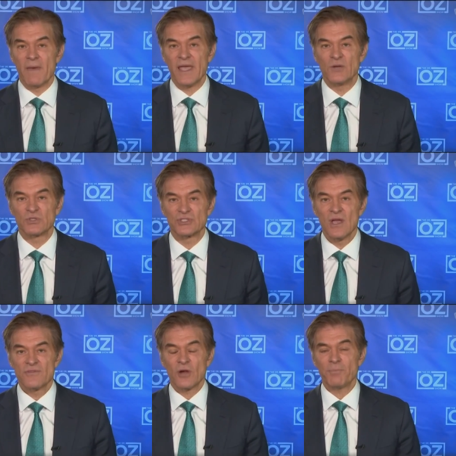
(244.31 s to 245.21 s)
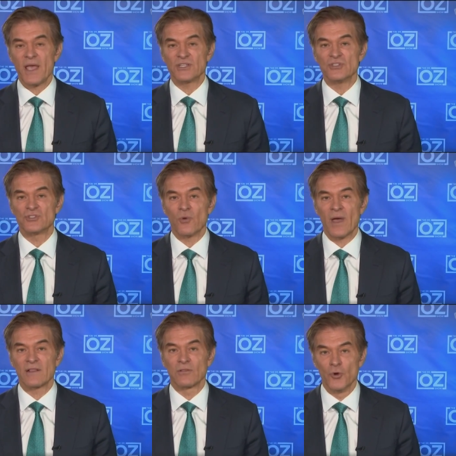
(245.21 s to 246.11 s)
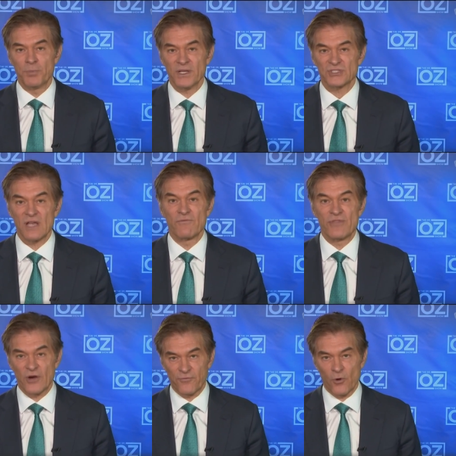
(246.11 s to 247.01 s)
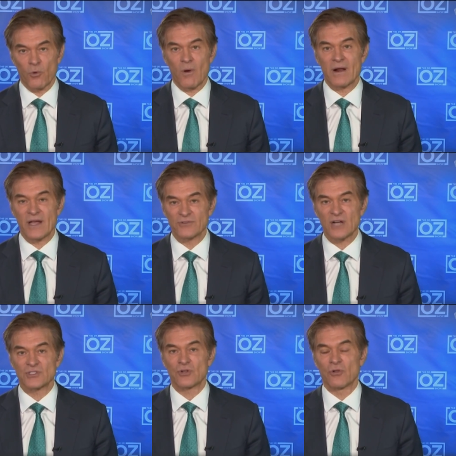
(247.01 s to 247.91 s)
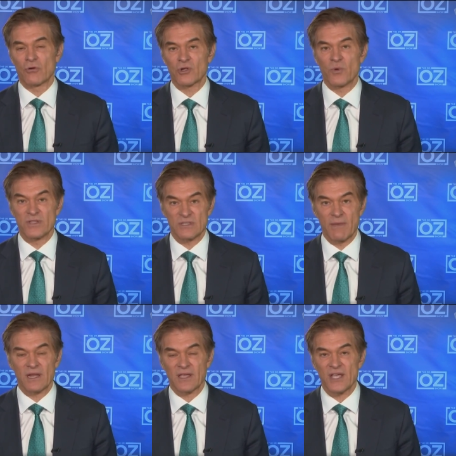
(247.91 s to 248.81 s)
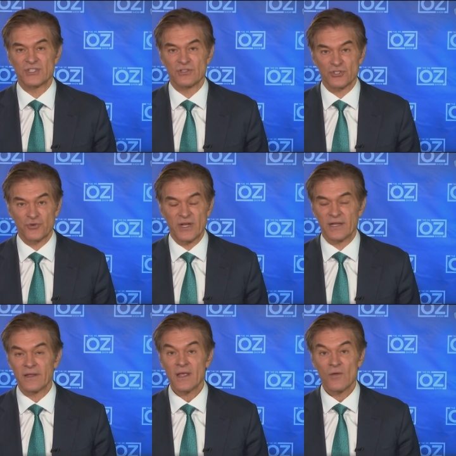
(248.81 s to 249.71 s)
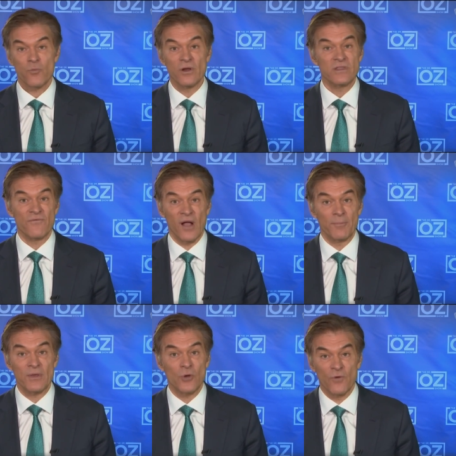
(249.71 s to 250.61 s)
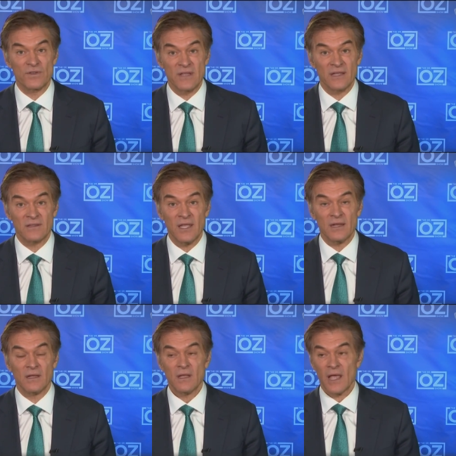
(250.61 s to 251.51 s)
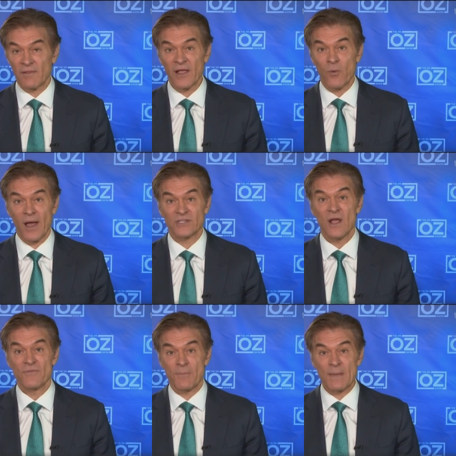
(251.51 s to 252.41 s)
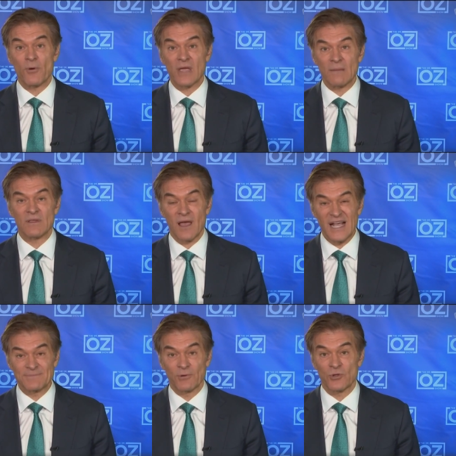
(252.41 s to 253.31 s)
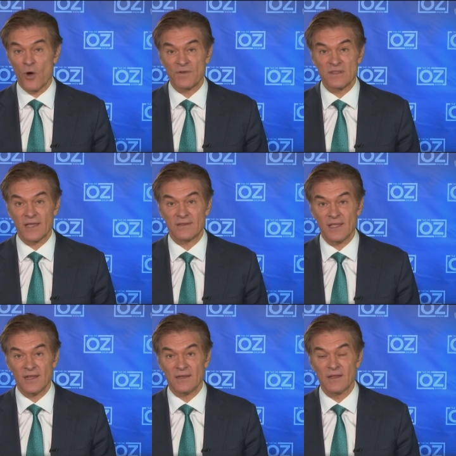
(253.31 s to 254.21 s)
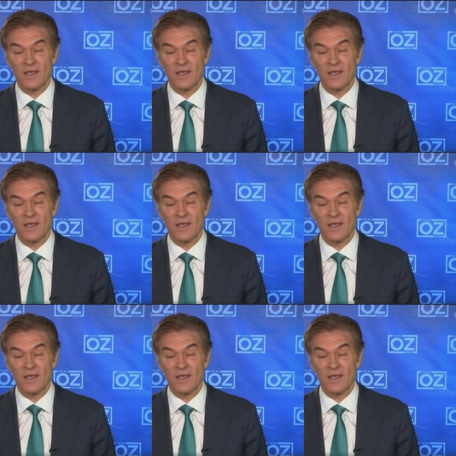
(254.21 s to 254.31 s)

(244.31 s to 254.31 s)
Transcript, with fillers: made was their patients who had lupus and therefore were on hydroxychloroquine, the medication to treat it, weren't developing COVID-19. And likewise, the people who came to the hospital with COVID-19